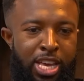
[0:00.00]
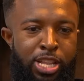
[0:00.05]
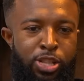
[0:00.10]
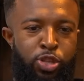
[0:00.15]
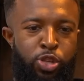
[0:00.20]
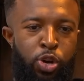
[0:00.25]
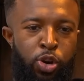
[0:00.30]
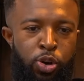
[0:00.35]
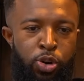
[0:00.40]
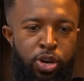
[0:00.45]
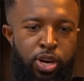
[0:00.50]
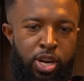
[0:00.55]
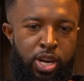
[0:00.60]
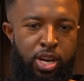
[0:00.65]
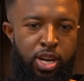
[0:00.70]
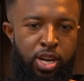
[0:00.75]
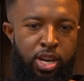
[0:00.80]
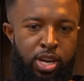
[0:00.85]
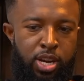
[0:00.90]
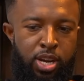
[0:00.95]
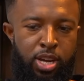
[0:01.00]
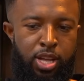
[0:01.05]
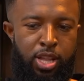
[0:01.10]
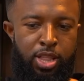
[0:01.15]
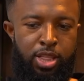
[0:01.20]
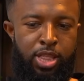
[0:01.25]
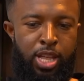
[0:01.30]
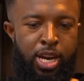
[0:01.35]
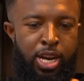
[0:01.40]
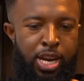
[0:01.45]
He took
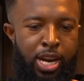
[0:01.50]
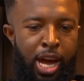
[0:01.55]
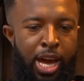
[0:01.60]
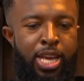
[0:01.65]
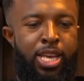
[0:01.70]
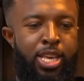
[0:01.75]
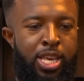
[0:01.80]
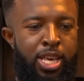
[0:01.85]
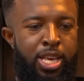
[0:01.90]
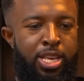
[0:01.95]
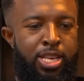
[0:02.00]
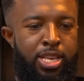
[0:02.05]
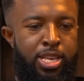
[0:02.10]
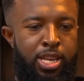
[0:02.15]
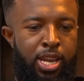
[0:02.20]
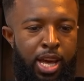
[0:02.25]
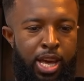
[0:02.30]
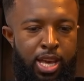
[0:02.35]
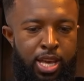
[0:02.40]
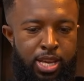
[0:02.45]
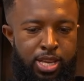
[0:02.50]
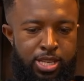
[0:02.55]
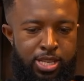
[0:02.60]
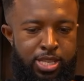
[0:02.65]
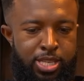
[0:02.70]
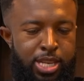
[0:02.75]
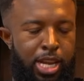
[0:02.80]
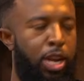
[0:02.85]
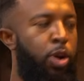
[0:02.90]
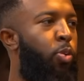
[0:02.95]
the Nike like
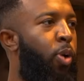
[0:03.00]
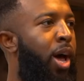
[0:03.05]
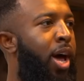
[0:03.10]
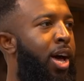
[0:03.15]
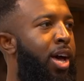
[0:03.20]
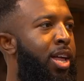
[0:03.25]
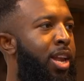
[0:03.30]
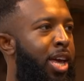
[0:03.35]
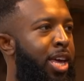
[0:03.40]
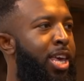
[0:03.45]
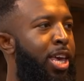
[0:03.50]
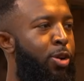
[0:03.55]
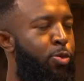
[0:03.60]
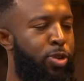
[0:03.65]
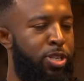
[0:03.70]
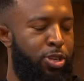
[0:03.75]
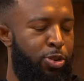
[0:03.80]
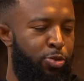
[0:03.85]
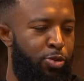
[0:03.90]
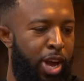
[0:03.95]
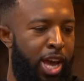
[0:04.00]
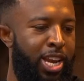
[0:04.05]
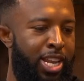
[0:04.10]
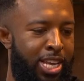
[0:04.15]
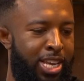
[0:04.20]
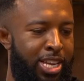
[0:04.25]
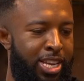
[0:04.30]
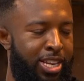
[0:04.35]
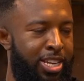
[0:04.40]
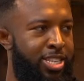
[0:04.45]
silhouette, like it was
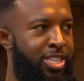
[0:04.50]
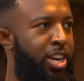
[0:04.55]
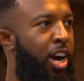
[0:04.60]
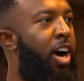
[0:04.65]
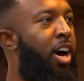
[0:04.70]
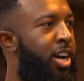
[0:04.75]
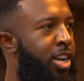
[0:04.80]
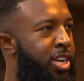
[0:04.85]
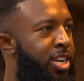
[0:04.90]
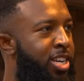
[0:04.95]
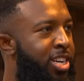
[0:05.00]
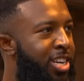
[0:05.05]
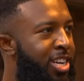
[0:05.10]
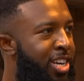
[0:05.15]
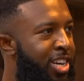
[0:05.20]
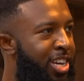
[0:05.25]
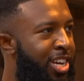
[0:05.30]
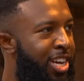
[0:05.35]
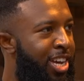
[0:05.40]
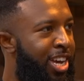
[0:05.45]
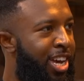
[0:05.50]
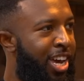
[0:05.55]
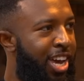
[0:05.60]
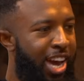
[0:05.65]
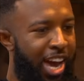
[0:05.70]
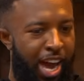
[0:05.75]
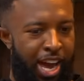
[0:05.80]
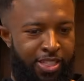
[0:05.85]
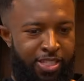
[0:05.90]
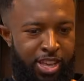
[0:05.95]
already done,
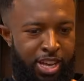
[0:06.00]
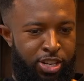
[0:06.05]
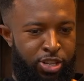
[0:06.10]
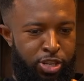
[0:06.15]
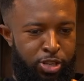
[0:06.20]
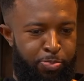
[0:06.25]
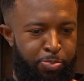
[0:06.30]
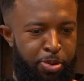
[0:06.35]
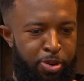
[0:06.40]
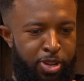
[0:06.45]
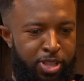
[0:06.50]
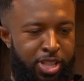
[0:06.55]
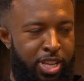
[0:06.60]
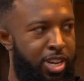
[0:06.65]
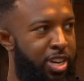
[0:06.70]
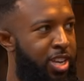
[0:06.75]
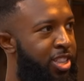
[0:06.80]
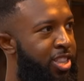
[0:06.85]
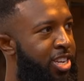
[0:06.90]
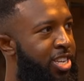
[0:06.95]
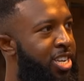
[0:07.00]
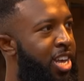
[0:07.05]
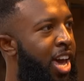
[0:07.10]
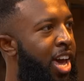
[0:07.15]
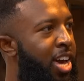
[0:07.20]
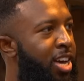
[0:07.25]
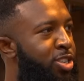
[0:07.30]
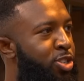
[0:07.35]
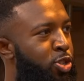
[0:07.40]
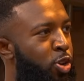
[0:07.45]
and they just put the
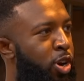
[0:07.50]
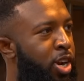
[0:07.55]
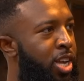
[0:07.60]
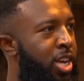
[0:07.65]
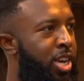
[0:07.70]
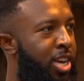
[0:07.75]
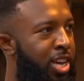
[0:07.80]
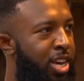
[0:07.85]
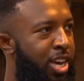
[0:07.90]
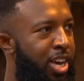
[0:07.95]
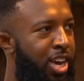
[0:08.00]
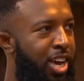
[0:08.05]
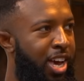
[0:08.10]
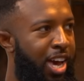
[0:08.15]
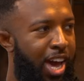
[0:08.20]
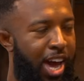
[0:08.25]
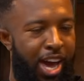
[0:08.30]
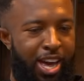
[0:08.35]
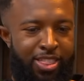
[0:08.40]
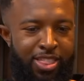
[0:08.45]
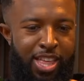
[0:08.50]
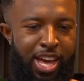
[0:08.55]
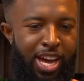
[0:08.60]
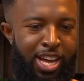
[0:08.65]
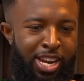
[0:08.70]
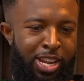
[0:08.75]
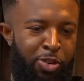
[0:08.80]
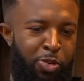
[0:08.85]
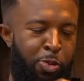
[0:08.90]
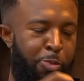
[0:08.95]
text on it and
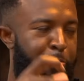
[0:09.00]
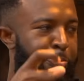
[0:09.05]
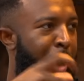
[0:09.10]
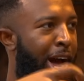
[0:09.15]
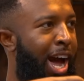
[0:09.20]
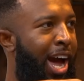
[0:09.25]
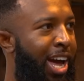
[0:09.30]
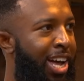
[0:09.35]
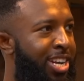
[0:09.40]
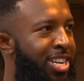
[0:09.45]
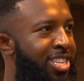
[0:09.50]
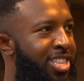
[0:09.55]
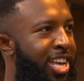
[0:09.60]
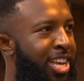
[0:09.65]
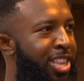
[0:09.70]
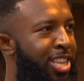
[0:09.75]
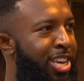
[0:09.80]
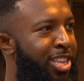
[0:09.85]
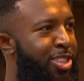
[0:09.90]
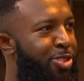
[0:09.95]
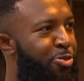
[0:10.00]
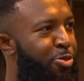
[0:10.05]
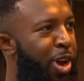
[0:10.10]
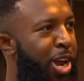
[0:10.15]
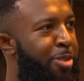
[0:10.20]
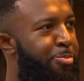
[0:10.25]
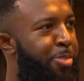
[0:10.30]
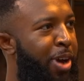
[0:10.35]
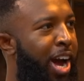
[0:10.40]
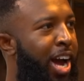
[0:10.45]
that little band, that like the
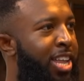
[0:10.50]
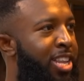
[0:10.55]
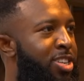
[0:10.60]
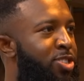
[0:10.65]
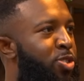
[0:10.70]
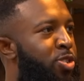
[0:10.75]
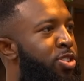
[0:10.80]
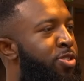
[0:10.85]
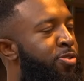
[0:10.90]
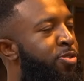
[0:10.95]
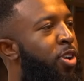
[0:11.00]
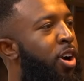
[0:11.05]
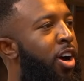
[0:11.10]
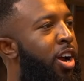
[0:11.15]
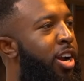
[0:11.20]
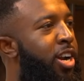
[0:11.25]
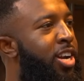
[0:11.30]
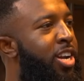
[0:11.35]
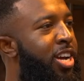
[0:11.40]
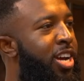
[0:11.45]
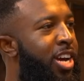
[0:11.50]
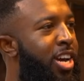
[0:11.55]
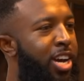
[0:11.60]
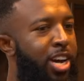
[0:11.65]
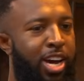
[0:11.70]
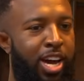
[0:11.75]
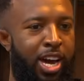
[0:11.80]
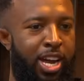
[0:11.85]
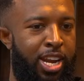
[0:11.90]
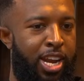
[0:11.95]
red band that's on the front,
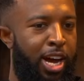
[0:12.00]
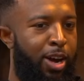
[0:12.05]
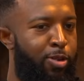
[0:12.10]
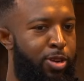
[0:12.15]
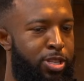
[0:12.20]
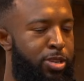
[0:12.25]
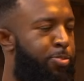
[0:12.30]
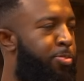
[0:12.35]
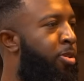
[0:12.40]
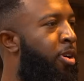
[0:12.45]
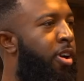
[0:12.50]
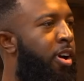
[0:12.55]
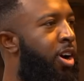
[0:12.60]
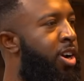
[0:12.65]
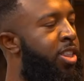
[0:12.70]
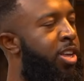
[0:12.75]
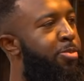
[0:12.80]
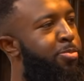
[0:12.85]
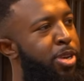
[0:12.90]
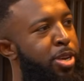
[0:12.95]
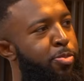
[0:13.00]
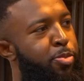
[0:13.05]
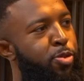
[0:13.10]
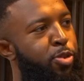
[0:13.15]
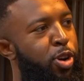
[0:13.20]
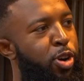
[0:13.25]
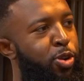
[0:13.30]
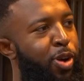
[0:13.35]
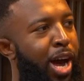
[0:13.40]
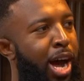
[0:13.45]
and now it's a product that
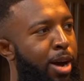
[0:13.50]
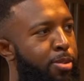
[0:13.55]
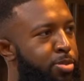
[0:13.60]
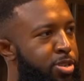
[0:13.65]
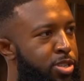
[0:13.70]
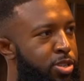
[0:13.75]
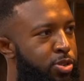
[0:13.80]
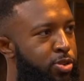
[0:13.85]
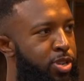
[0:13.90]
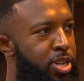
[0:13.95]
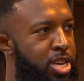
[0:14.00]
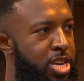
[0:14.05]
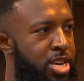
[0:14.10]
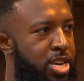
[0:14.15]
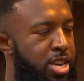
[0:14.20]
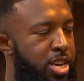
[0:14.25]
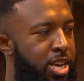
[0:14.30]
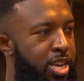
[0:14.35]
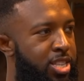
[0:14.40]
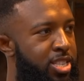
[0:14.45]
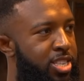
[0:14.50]
people go absolutely